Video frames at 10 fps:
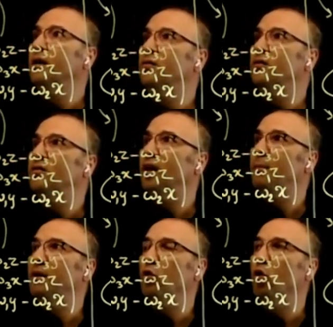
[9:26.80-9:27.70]
is the
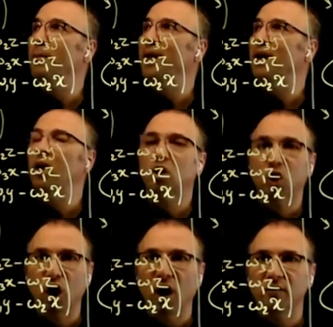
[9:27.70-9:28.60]
same as omega
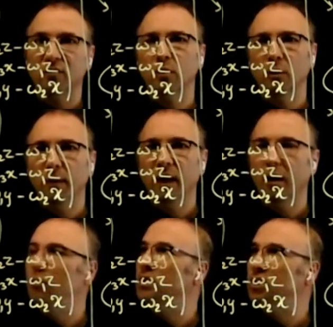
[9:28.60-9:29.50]
cross
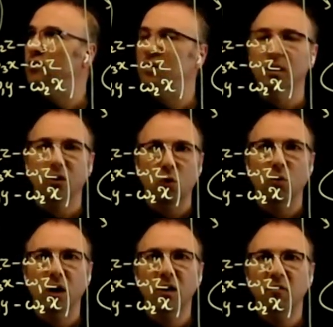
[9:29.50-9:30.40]
omega, which is
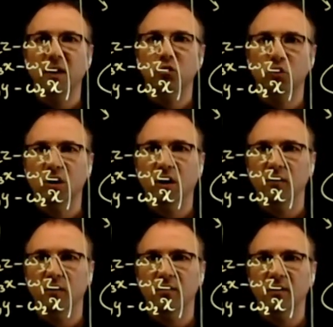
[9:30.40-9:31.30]
0. Any vector
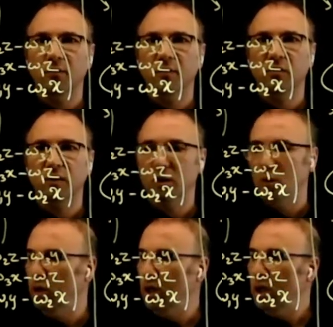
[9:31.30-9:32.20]
cross itself is
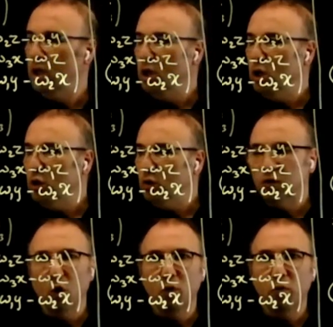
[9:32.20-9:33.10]
0.
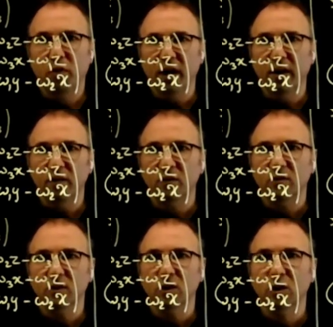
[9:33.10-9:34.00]
So
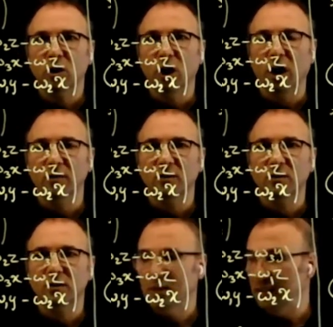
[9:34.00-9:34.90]
this
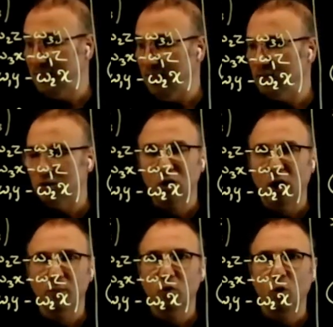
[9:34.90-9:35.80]
cross this
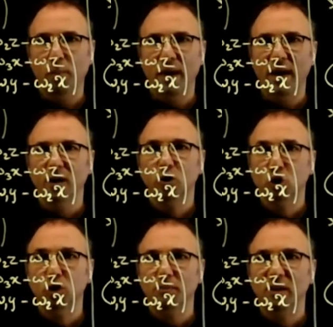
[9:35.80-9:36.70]
times omega
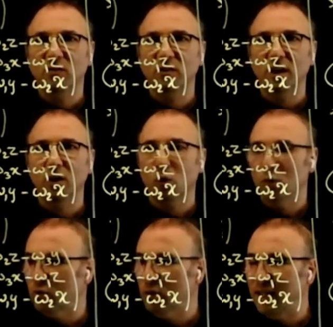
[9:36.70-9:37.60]
should be
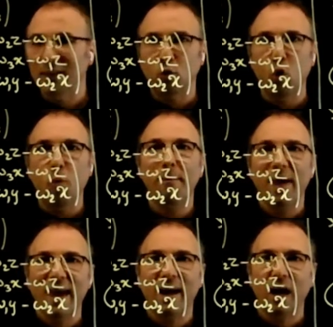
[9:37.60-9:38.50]
0. So that
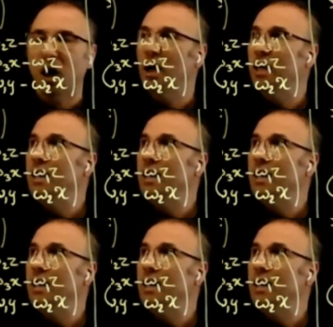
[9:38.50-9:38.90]
omega